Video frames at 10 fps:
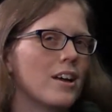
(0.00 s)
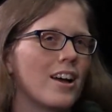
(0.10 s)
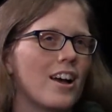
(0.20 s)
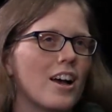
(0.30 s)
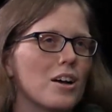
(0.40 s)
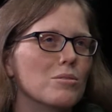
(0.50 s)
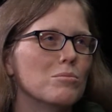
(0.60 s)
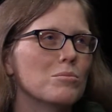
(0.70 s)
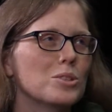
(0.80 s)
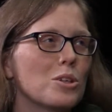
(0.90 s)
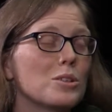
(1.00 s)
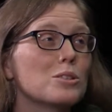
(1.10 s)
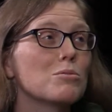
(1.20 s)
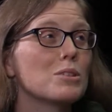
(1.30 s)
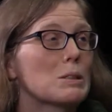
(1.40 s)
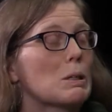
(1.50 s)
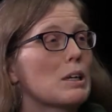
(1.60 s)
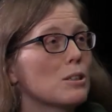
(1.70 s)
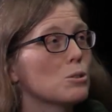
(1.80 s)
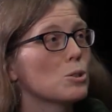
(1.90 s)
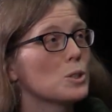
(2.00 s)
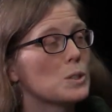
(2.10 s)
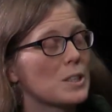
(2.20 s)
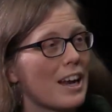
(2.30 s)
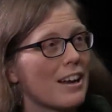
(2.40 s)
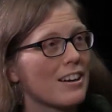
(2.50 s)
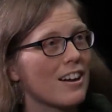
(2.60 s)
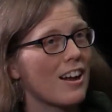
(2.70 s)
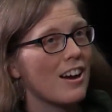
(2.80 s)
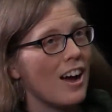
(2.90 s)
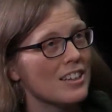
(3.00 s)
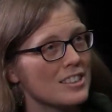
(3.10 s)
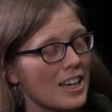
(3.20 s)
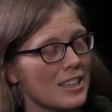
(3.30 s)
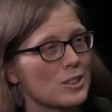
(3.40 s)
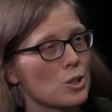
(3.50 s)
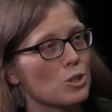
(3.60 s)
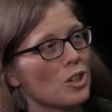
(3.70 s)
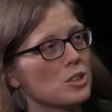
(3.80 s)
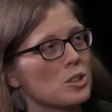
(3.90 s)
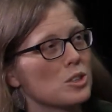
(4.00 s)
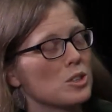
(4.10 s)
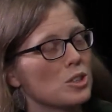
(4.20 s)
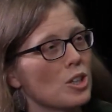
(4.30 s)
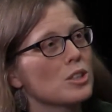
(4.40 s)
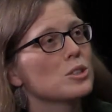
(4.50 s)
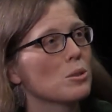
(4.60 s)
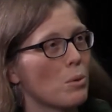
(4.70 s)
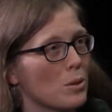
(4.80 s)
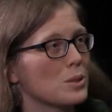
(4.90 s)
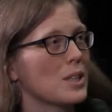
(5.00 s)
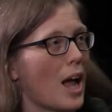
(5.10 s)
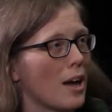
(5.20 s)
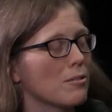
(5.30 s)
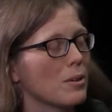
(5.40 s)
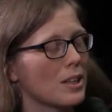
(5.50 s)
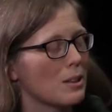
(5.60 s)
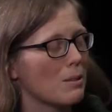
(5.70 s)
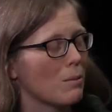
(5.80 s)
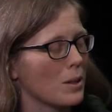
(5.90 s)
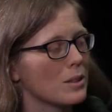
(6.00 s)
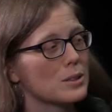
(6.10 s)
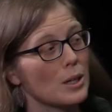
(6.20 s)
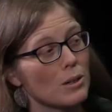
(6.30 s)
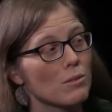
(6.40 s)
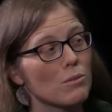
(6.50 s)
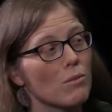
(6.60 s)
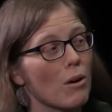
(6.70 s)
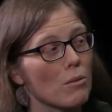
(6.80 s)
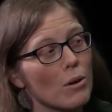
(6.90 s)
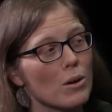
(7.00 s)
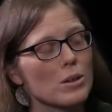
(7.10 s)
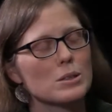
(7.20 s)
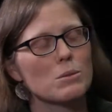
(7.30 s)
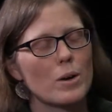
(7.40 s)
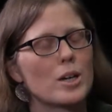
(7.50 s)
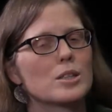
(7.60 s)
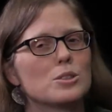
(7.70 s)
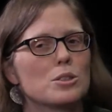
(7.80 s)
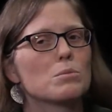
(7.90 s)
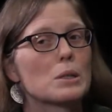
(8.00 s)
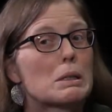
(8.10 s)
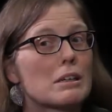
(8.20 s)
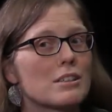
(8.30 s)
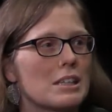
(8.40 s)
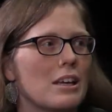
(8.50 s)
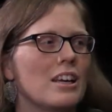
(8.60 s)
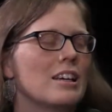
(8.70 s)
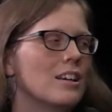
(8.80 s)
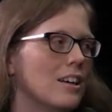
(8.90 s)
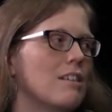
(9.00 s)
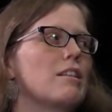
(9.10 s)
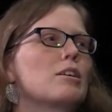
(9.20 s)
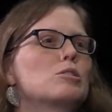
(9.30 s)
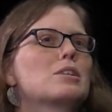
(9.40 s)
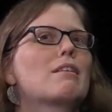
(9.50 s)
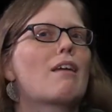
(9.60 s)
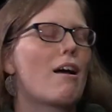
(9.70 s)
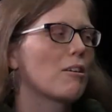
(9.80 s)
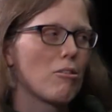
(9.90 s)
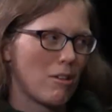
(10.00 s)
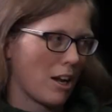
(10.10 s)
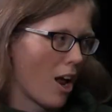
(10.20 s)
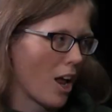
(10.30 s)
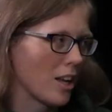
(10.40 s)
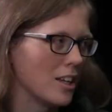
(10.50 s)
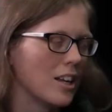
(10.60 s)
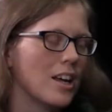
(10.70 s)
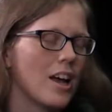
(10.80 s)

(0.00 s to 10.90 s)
Um, so it's a really interesting context to just juxtapose that with, with the state of our world, where geopolitically there's a lot going on.